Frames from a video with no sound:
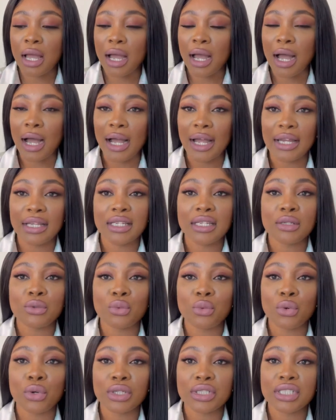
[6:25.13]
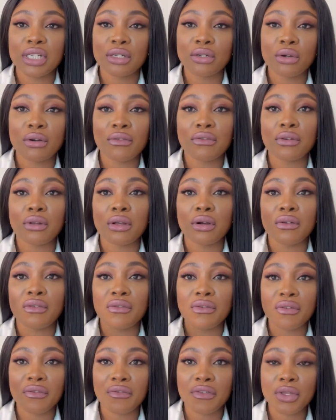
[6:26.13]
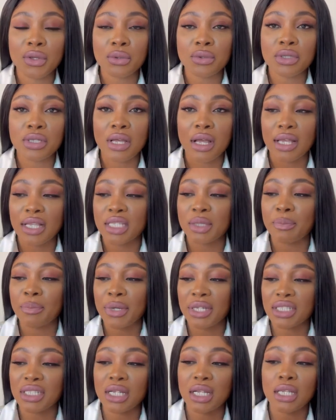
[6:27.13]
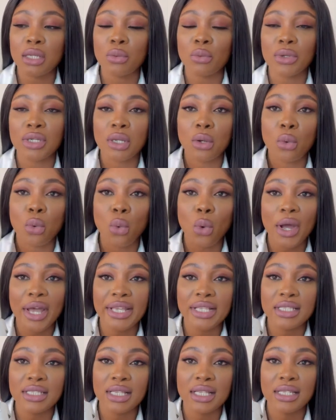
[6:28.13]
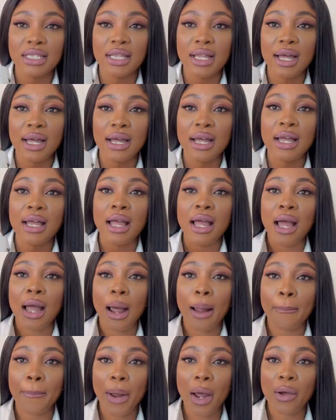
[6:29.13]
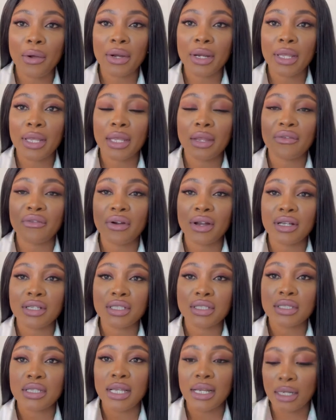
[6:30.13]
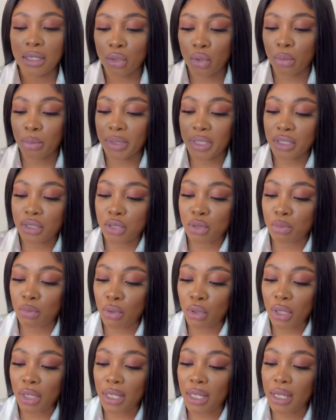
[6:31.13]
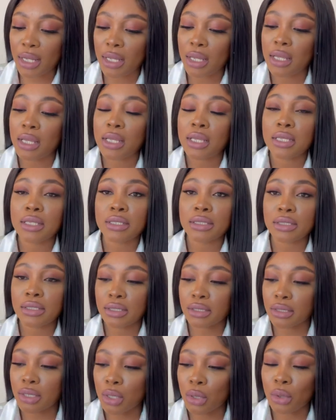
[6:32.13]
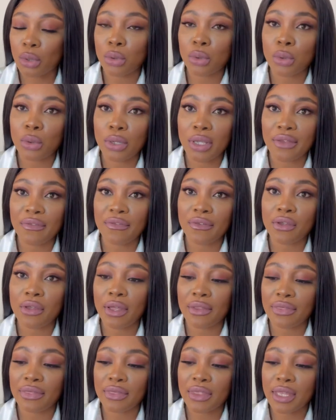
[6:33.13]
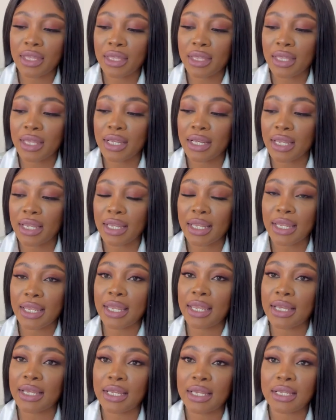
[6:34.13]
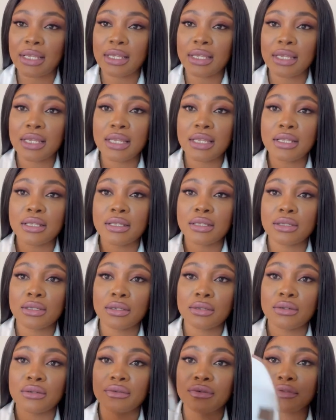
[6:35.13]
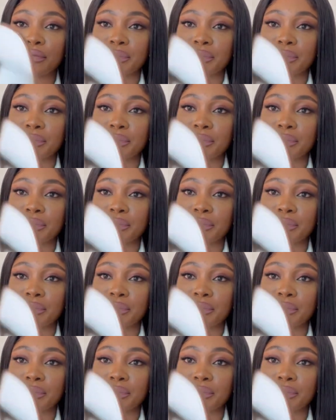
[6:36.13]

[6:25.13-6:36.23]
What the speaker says: I did watch an awful lot of reviews, especially with a white leather. Apparently it runs a little bit smaller. So if you are thinking in getting these sort of